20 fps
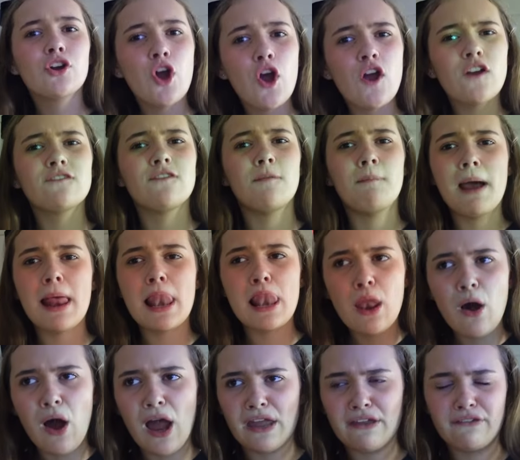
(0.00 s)
cook for my
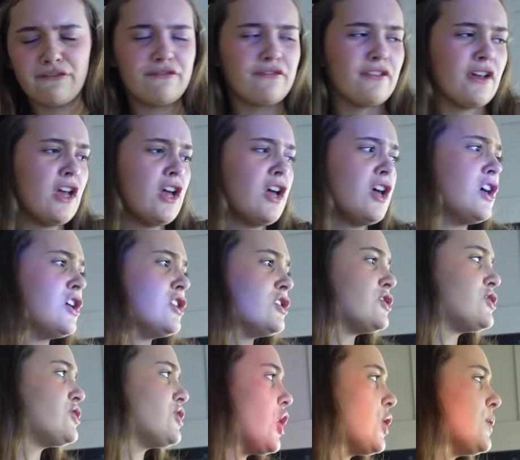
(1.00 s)
life.
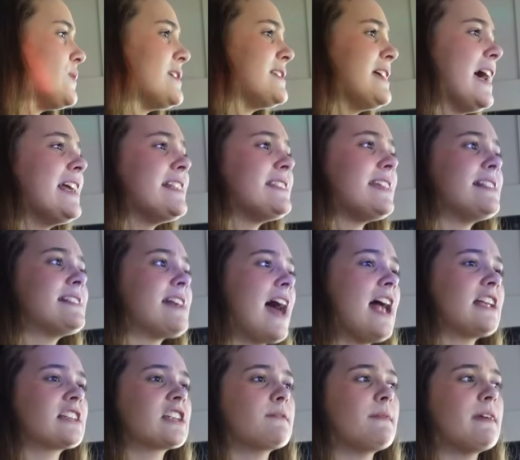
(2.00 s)
So today's dinner's
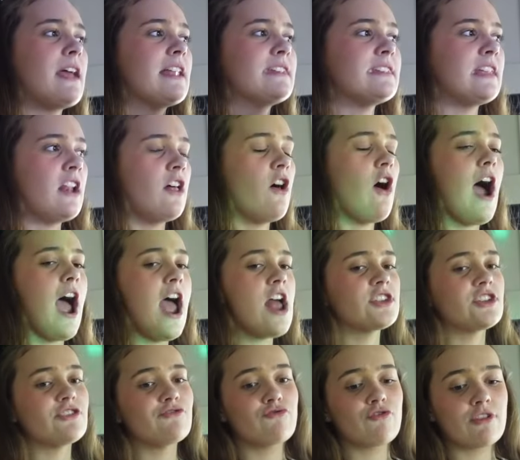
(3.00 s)
actually a dinner I
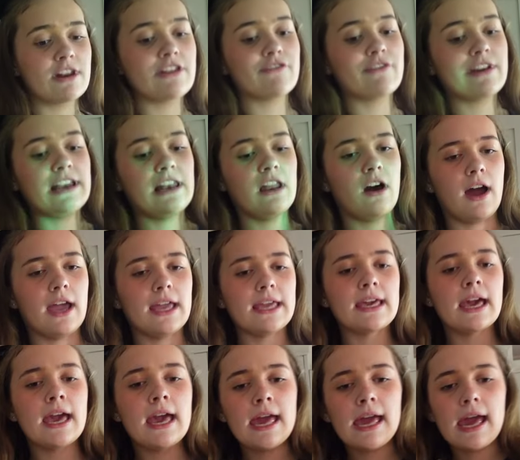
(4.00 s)
actually really, really like.
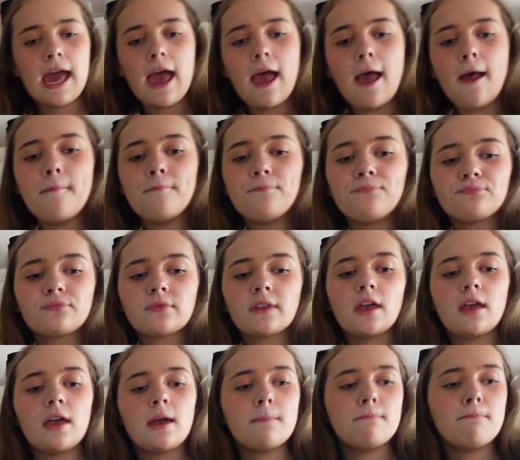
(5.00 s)
Um,
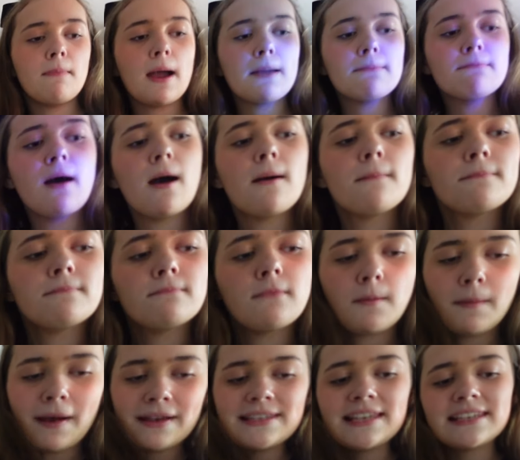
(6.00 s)
my mum, my,
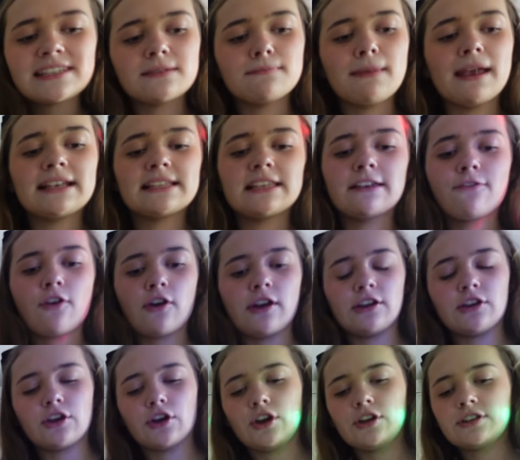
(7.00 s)
my sister makes it
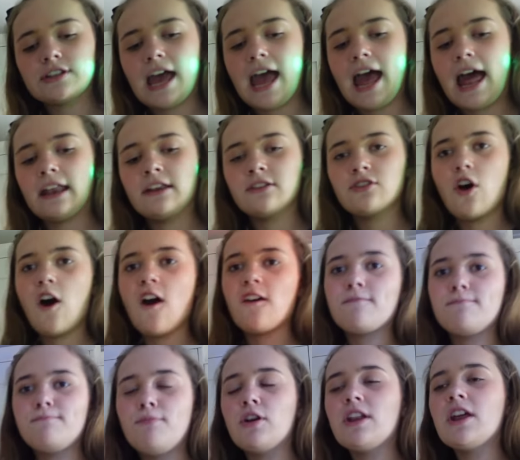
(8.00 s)
very good, and
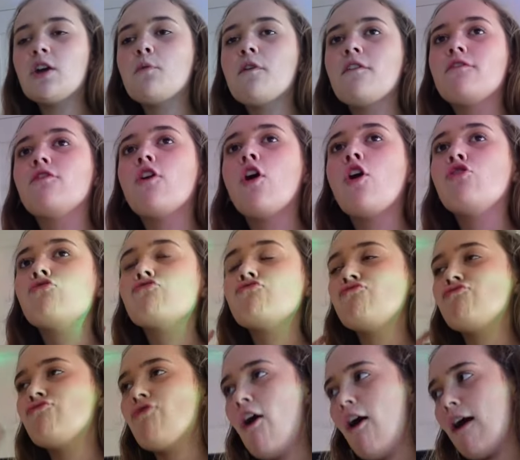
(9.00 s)
I've put it with
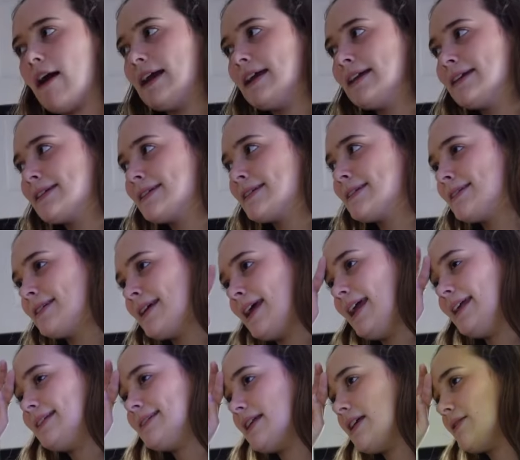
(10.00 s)
rice
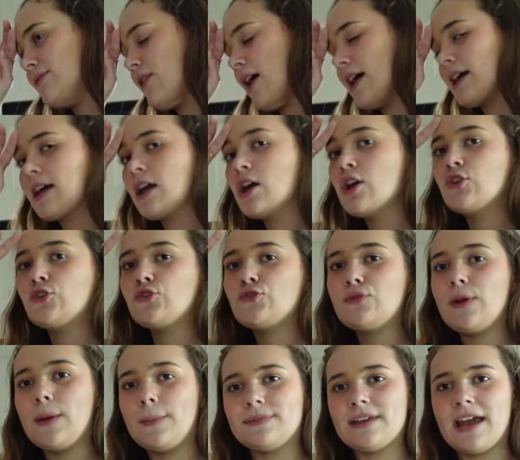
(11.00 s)
instead of like
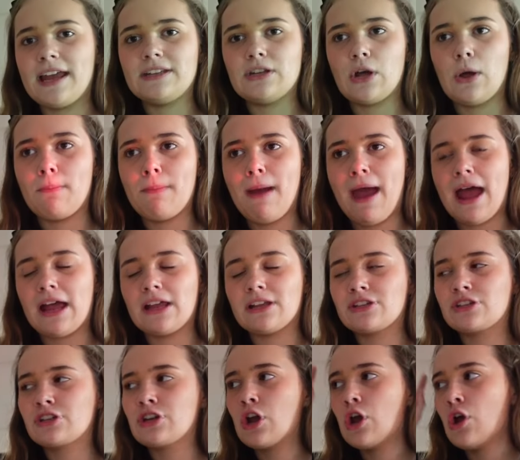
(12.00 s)
sweet potato
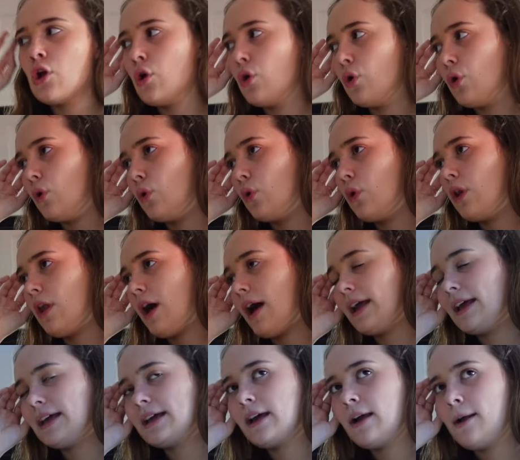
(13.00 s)
mash or
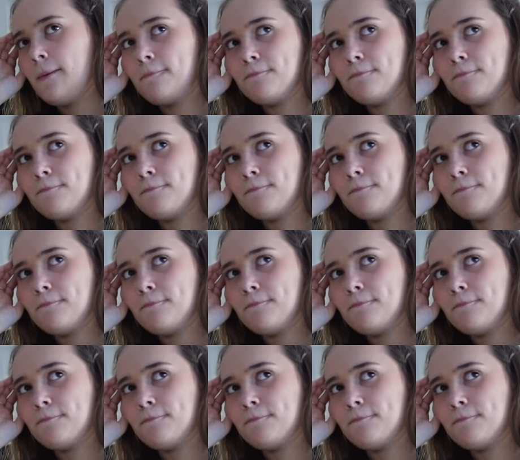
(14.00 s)
like